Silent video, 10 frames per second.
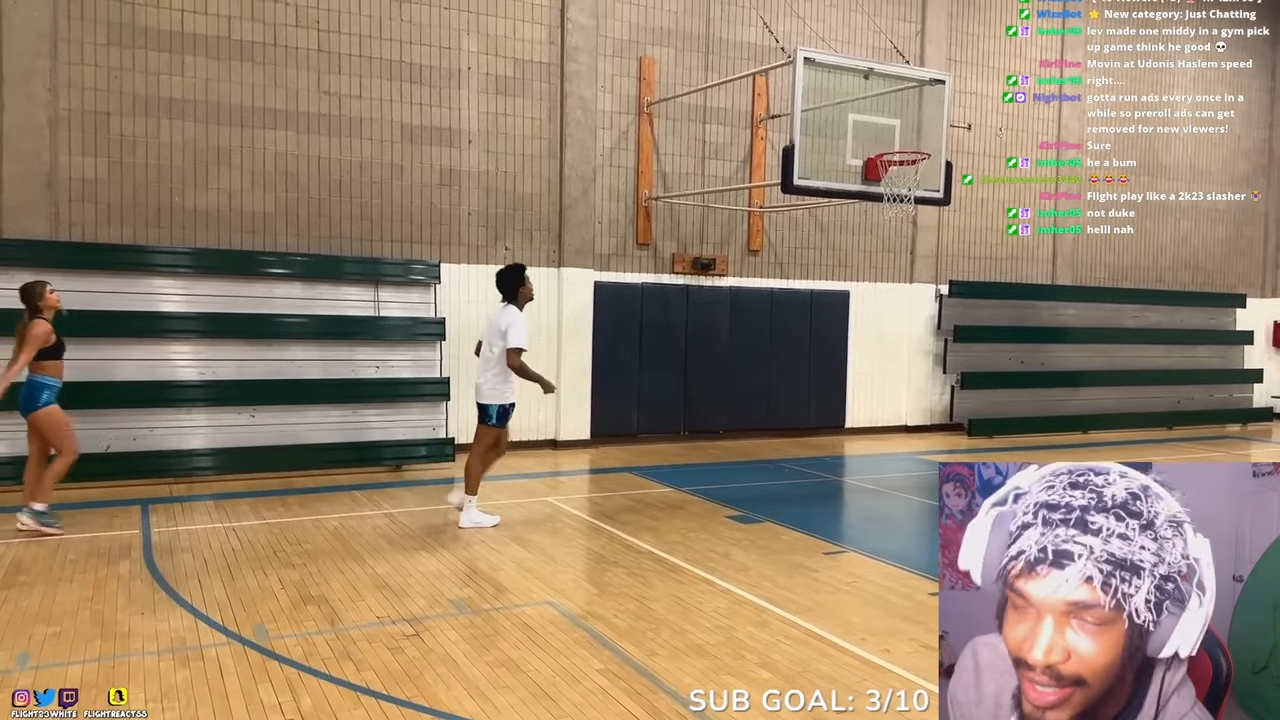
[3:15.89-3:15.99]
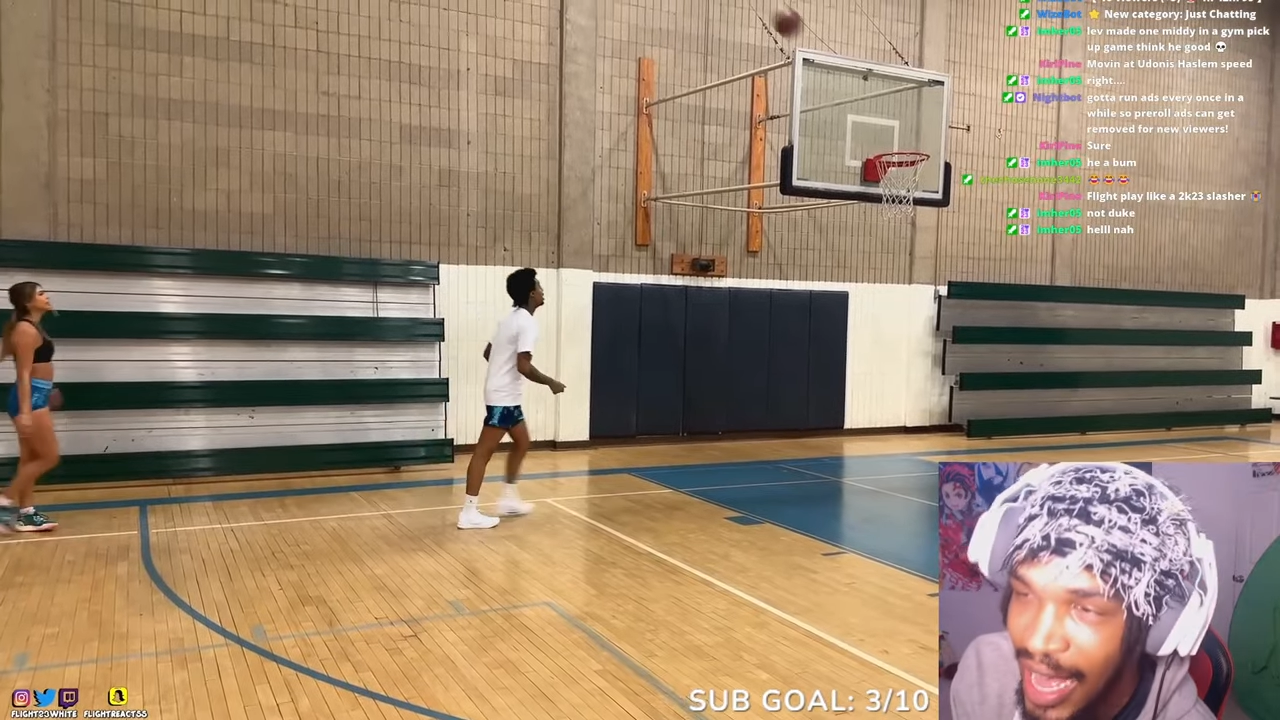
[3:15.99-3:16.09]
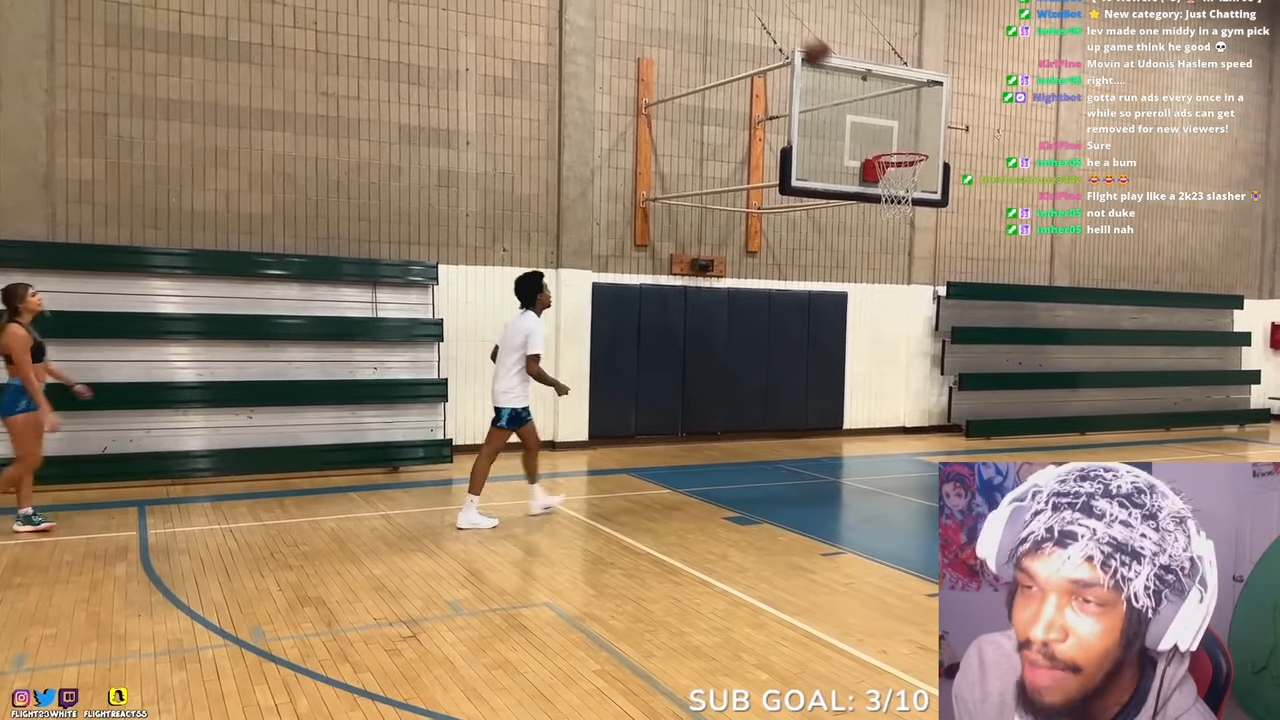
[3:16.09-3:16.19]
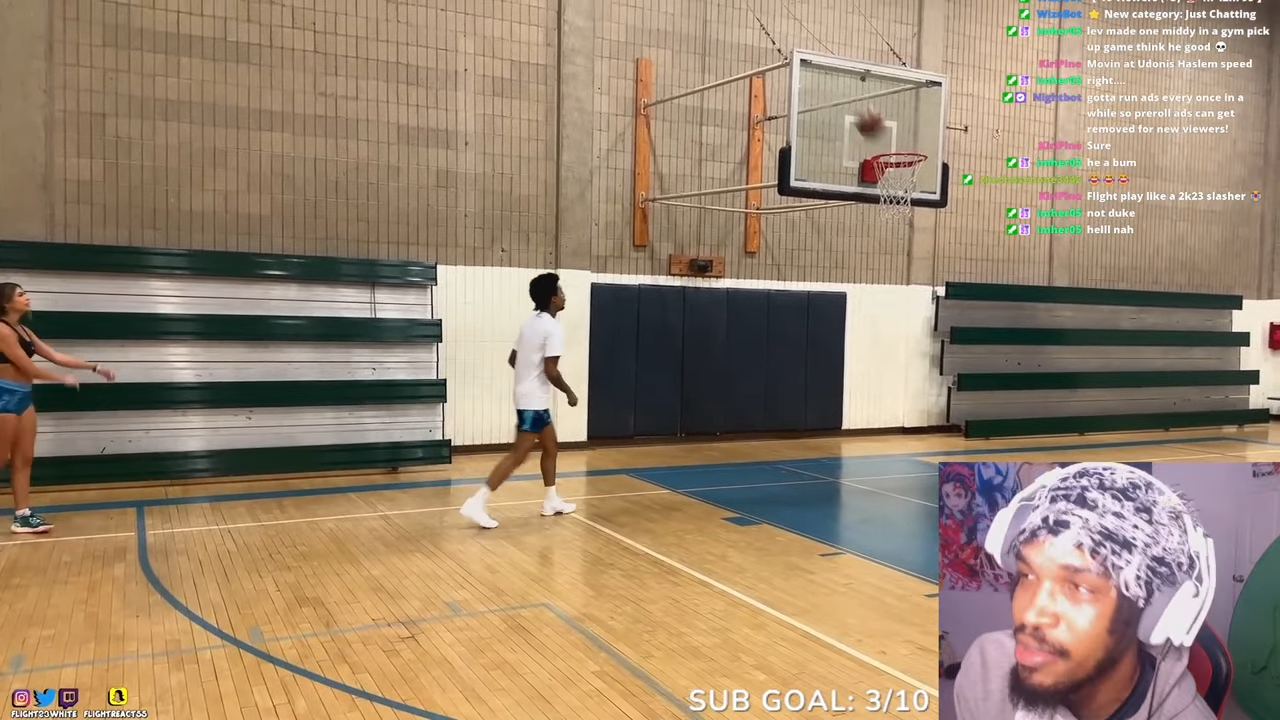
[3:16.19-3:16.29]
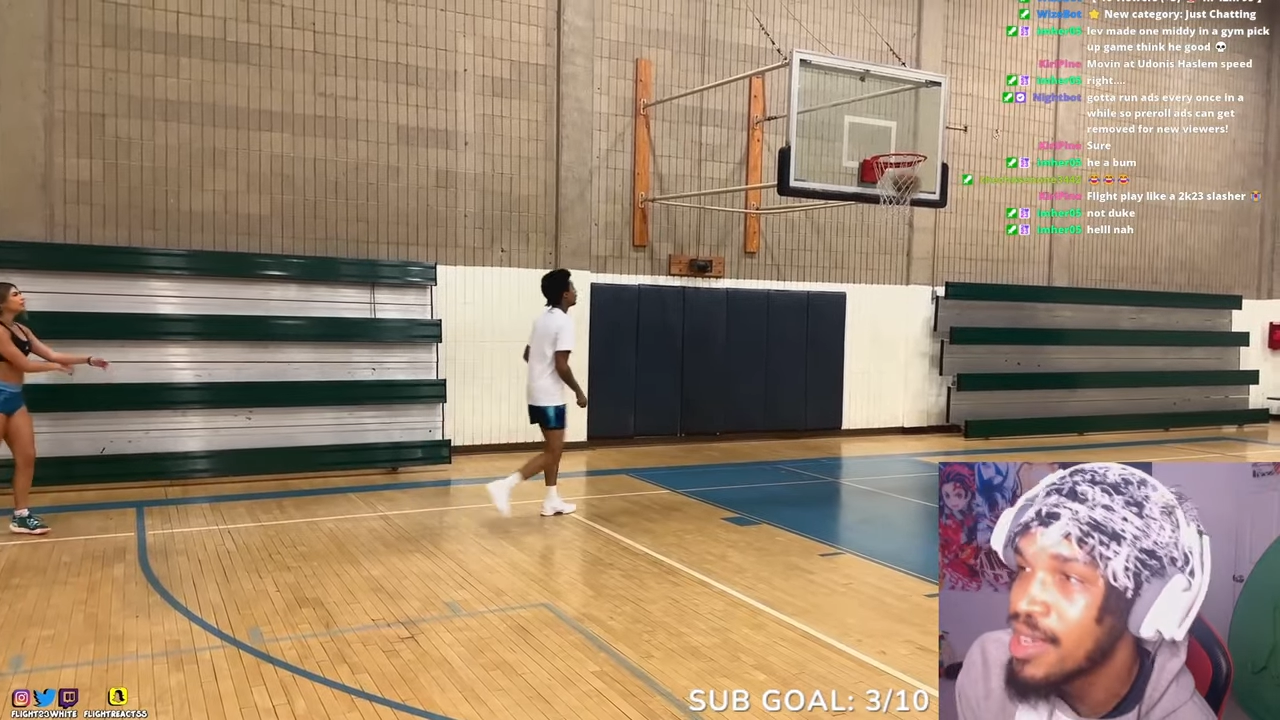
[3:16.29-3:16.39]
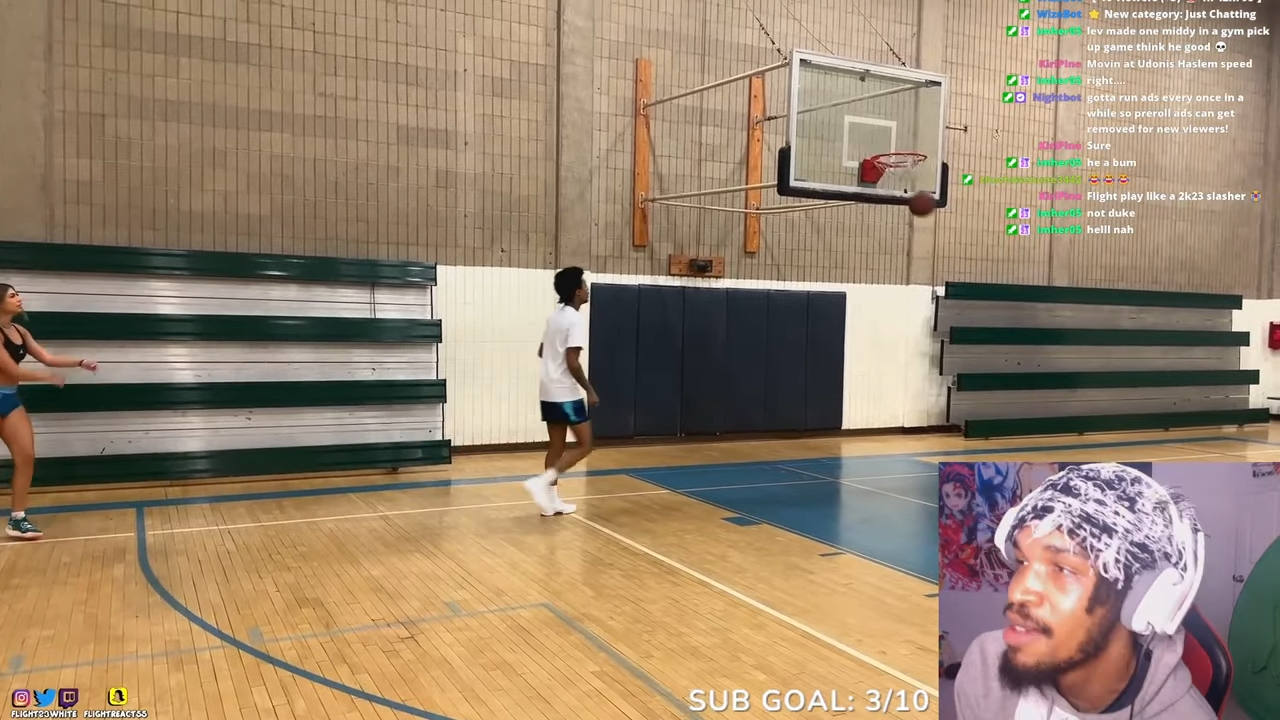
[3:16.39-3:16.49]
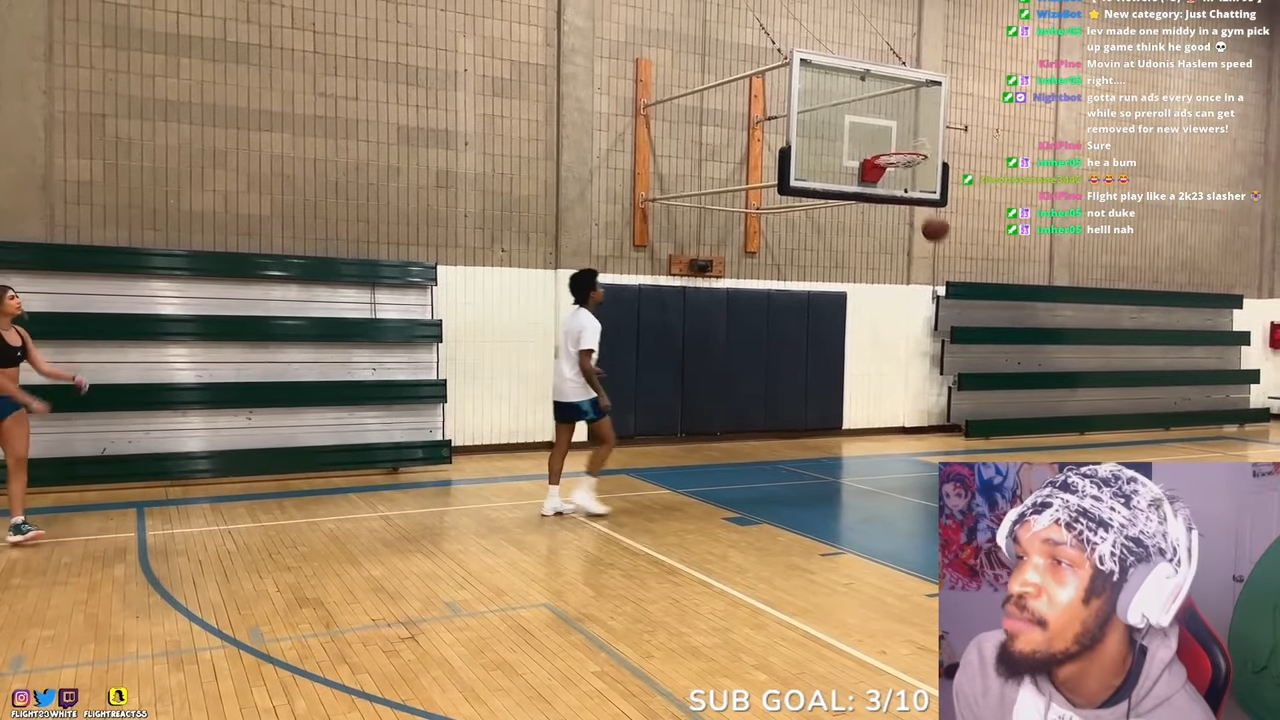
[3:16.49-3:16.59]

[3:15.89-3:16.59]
hyped up